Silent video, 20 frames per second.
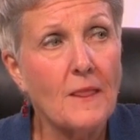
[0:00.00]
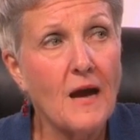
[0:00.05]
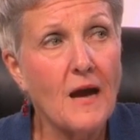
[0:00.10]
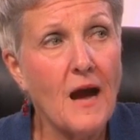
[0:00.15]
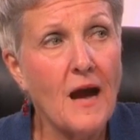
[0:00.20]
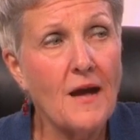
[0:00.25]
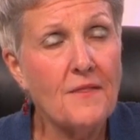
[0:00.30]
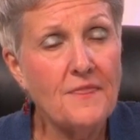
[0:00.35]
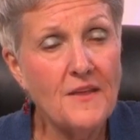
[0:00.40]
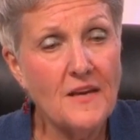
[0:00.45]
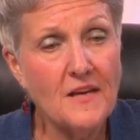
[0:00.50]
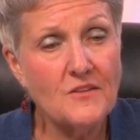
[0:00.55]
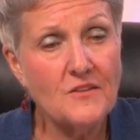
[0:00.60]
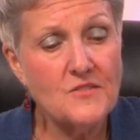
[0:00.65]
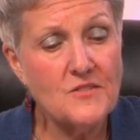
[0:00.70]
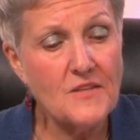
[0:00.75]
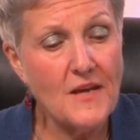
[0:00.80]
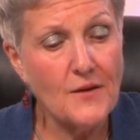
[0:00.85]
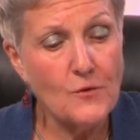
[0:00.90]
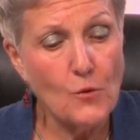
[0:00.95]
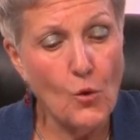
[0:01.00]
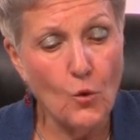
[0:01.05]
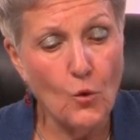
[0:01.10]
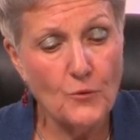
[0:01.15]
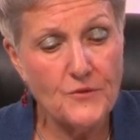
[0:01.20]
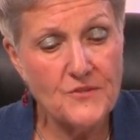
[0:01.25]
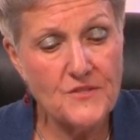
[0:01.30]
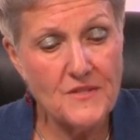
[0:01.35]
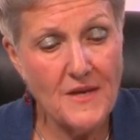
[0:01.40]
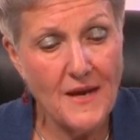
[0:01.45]
I think it's that
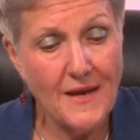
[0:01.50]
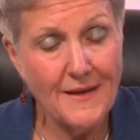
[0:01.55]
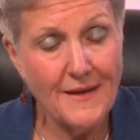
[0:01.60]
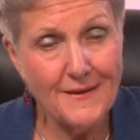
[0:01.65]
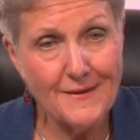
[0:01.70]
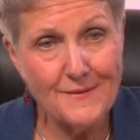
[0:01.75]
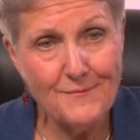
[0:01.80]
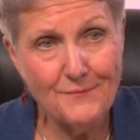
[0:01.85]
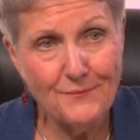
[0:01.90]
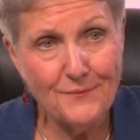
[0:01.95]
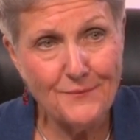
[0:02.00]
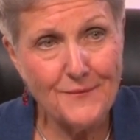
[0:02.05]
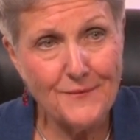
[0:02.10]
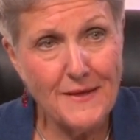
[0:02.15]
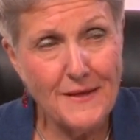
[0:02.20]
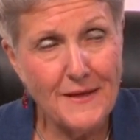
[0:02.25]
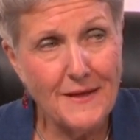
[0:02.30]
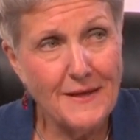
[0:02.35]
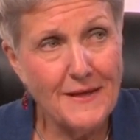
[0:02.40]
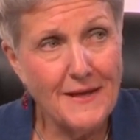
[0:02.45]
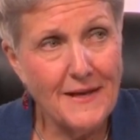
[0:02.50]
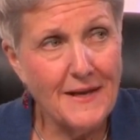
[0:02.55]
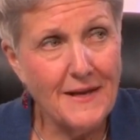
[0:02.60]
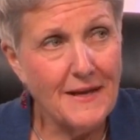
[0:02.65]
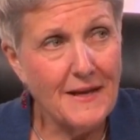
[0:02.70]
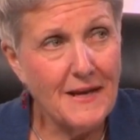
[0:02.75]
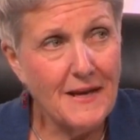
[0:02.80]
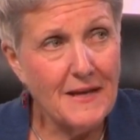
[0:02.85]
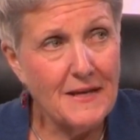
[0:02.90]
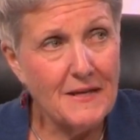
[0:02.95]
old saying,
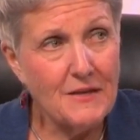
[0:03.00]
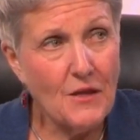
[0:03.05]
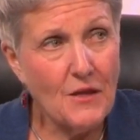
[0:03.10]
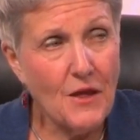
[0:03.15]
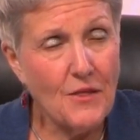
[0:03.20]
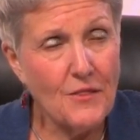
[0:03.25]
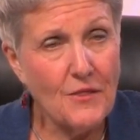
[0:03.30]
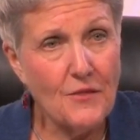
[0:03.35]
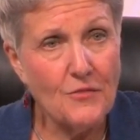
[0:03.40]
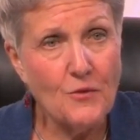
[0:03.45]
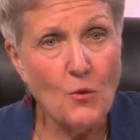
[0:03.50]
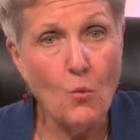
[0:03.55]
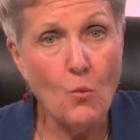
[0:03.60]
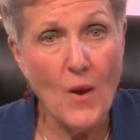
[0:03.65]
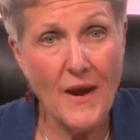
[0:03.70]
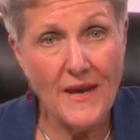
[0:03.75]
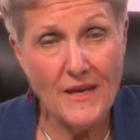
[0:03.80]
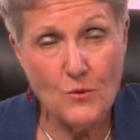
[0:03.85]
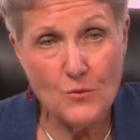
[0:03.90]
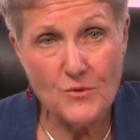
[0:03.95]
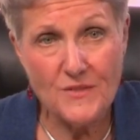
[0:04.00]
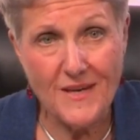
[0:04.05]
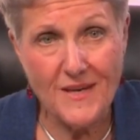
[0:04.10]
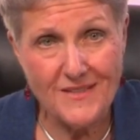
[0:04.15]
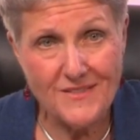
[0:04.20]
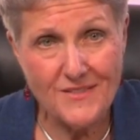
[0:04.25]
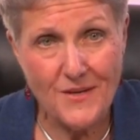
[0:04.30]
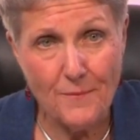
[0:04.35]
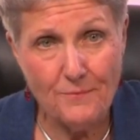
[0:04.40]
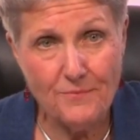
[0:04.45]
the way you say
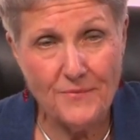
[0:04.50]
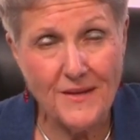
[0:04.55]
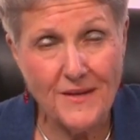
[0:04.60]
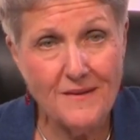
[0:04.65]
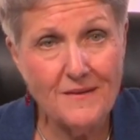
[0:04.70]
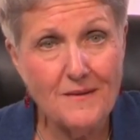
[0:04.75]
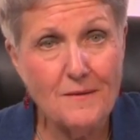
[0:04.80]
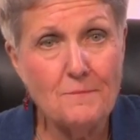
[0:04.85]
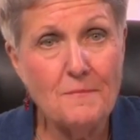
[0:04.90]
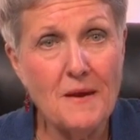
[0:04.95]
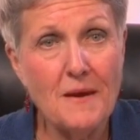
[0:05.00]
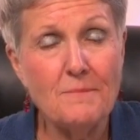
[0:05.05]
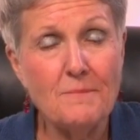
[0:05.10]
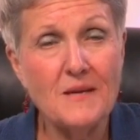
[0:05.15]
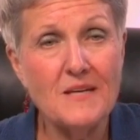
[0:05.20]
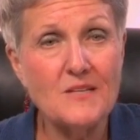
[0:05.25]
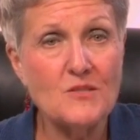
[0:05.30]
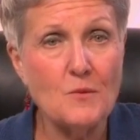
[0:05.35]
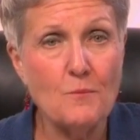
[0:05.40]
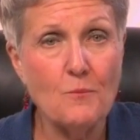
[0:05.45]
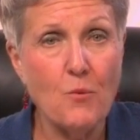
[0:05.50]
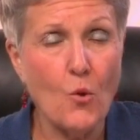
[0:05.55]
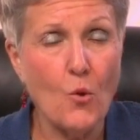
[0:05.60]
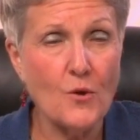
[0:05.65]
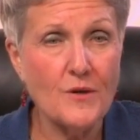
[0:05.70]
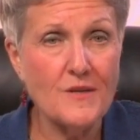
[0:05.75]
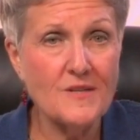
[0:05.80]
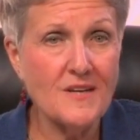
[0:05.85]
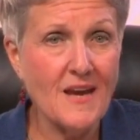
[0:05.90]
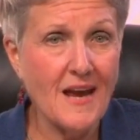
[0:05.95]
something may be as
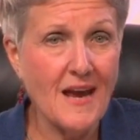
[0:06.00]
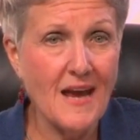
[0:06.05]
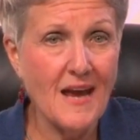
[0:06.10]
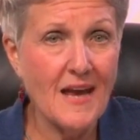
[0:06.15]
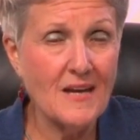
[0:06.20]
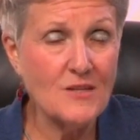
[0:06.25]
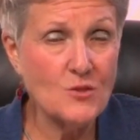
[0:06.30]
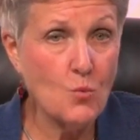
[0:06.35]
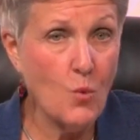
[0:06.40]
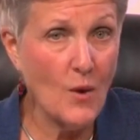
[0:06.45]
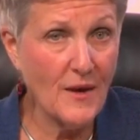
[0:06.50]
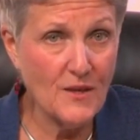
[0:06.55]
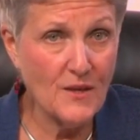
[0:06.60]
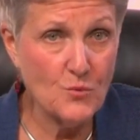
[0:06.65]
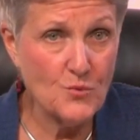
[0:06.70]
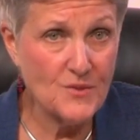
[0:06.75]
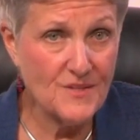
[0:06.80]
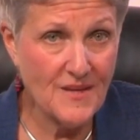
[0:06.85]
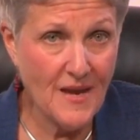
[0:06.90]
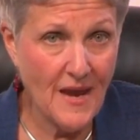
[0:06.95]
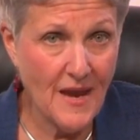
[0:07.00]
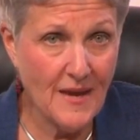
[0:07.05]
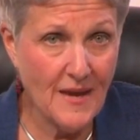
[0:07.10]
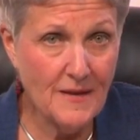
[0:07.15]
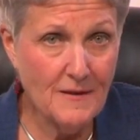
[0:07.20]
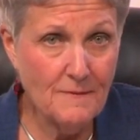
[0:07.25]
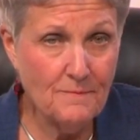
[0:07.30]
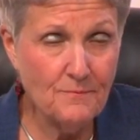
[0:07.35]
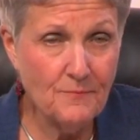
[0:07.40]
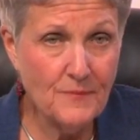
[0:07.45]
important as what you
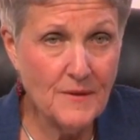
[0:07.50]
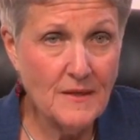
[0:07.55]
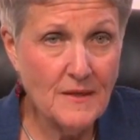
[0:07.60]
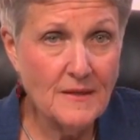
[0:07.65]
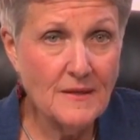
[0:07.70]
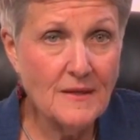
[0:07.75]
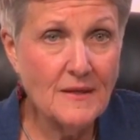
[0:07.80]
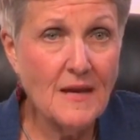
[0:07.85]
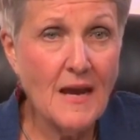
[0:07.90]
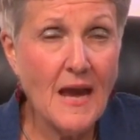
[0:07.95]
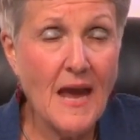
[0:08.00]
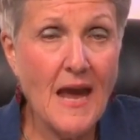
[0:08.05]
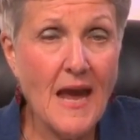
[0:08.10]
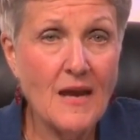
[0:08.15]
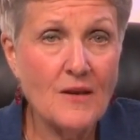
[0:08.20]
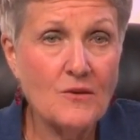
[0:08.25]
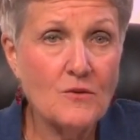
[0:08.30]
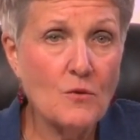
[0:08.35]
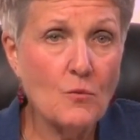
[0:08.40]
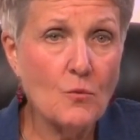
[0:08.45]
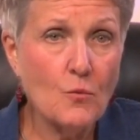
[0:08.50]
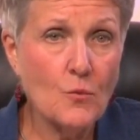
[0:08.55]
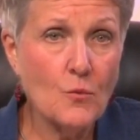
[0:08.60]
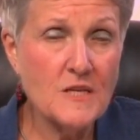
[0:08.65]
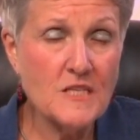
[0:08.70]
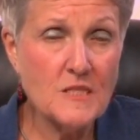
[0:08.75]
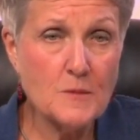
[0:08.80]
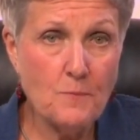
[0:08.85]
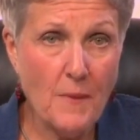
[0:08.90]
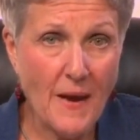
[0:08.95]
say, and
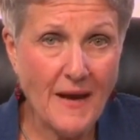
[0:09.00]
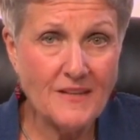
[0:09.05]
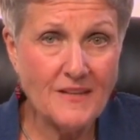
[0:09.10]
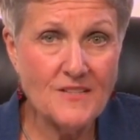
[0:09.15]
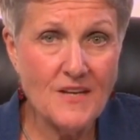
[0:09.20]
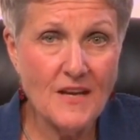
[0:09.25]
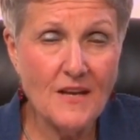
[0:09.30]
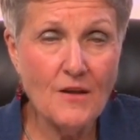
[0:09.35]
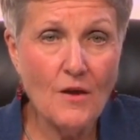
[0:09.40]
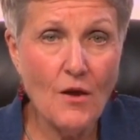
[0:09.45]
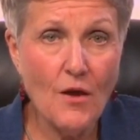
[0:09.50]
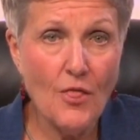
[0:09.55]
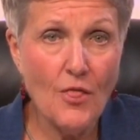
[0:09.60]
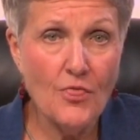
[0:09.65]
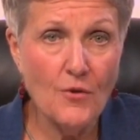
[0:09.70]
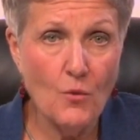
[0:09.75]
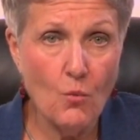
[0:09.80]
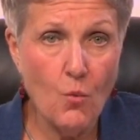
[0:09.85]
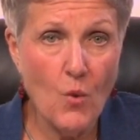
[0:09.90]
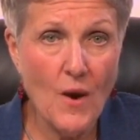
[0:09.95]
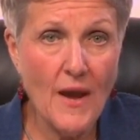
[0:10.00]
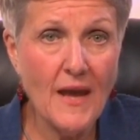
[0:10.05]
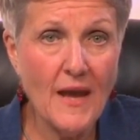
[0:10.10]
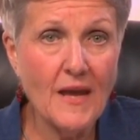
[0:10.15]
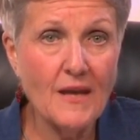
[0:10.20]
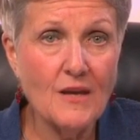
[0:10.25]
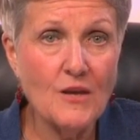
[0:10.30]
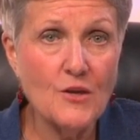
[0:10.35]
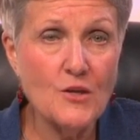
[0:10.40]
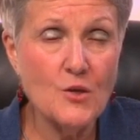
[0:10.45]
respecting the
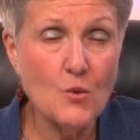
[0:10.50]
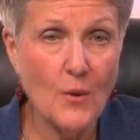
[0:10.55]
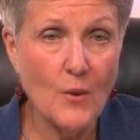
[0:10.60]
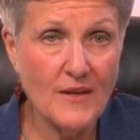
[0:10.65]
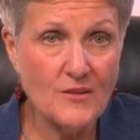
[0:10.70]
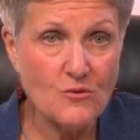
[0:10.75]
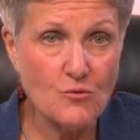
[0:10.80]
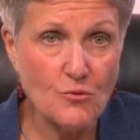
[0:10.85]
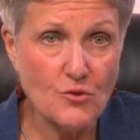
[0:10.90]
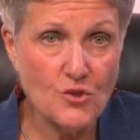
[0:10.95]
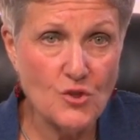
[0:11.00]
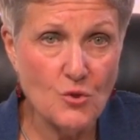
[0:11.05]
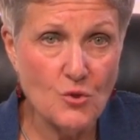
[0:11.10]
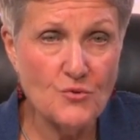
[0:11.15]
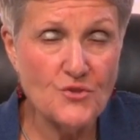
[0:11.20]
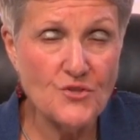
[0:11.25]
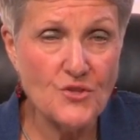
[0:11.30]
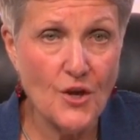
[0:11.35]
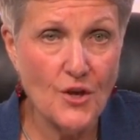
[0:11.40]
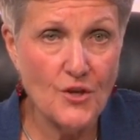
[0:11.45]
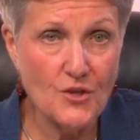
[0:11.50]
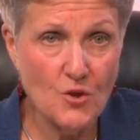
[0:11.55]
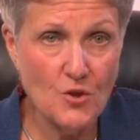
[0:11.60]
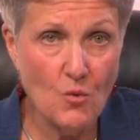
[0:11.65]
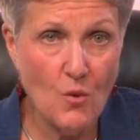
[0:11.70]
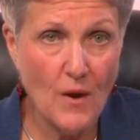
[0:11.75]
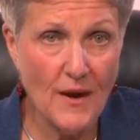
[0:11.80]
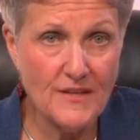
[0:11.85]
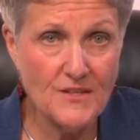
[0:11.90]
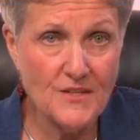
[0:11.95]
way you introduce a new
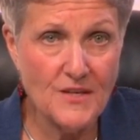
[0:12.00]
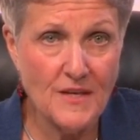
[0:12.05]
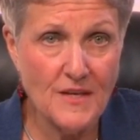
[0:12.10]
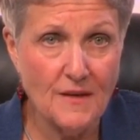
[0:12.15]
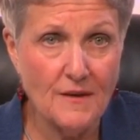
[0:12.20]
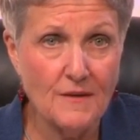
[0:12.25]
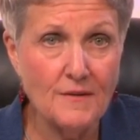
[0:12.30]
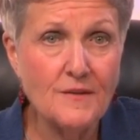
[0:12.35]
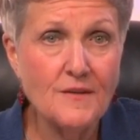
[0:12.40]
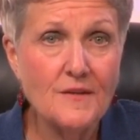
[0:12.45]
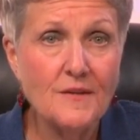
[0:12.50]
idea